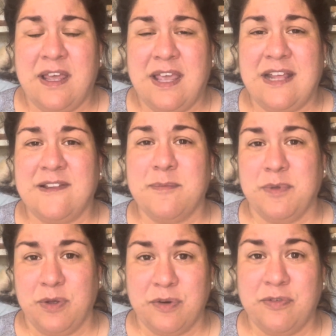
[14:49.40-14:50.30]
It's a
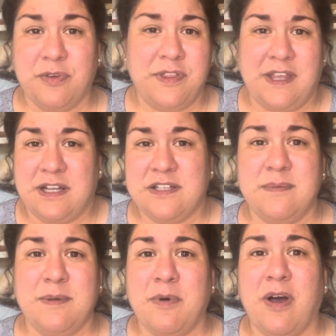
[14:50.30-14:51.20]
beautiful thing to
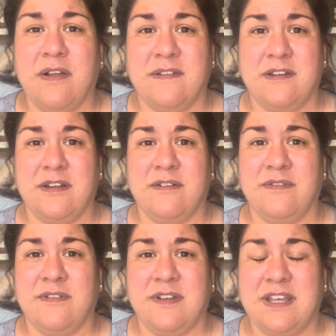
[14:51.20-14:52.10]
be positive.
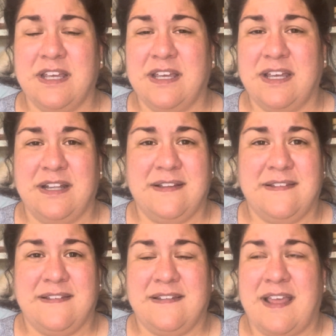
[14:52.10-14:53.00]

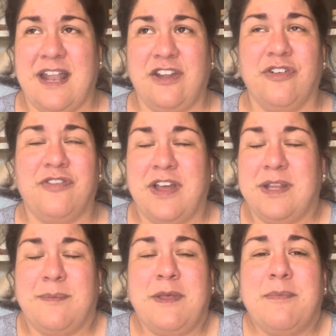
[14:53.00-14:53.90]
And you'll find
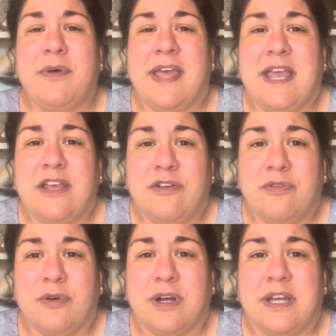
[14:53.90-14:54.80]
that people hate you
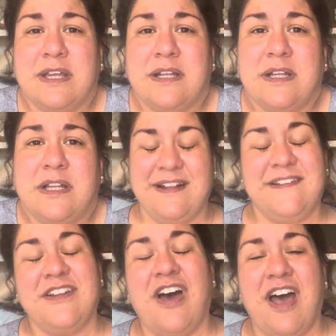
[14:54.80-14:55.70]
for it. It's
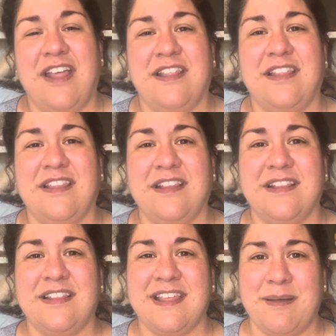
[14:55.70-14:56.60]
not
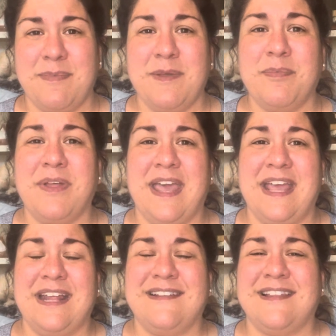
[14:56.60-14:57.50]
that people
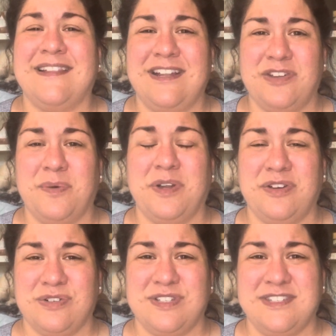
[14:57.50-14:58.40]
hate. It's that they don't
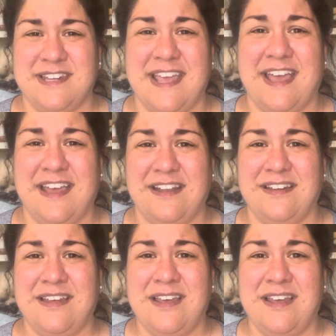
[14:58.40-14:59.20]
understand.